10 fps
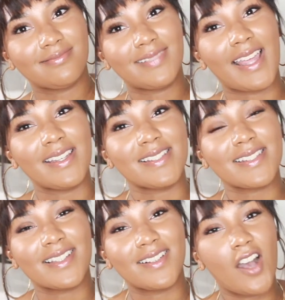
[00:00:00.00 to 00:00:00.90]
that
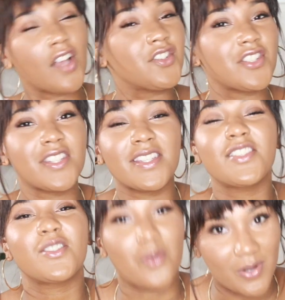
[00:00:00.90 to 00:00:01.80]
is consciously
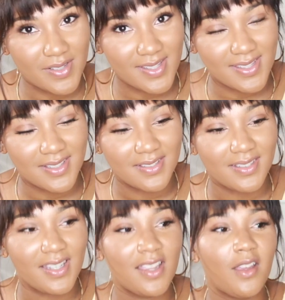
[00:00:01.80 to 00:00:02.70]
sourced
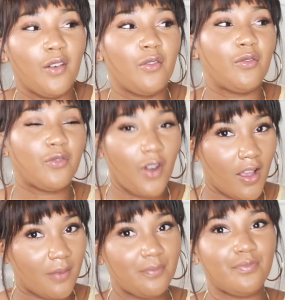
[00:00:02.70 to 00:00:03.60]

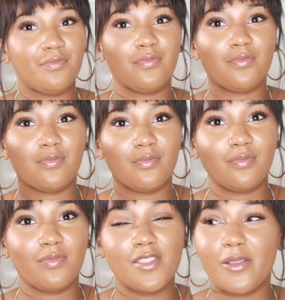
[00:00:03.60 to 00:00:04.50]
from
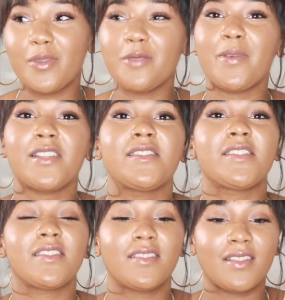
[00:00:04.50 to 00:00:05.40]
some of the
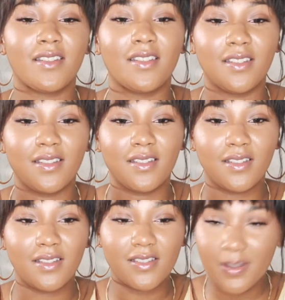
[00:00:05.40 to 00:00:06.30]
best
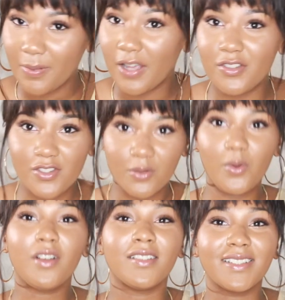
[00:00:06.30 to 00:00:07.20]
suppliers in the
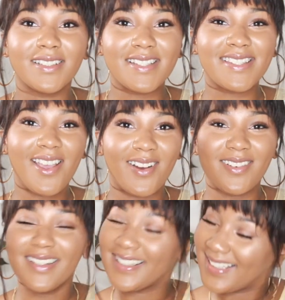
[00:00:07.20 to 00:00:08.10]
world.
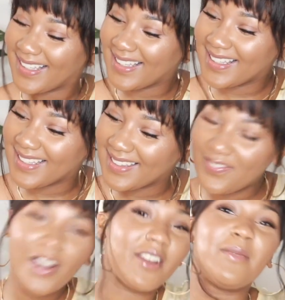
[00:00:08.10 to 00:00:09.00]
So,
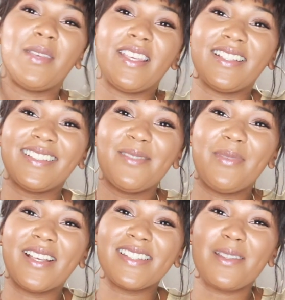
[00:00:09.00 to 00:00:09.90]
very me,
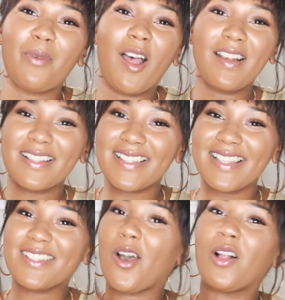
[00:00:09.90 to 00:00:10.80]
because the box
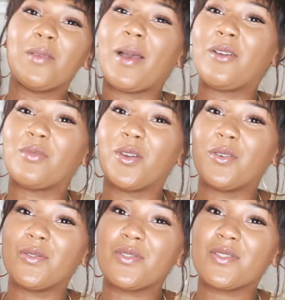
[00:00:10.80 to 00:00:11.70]
is all about
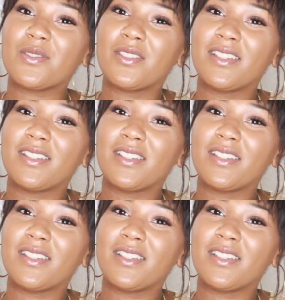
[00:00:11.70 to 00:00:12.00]
rose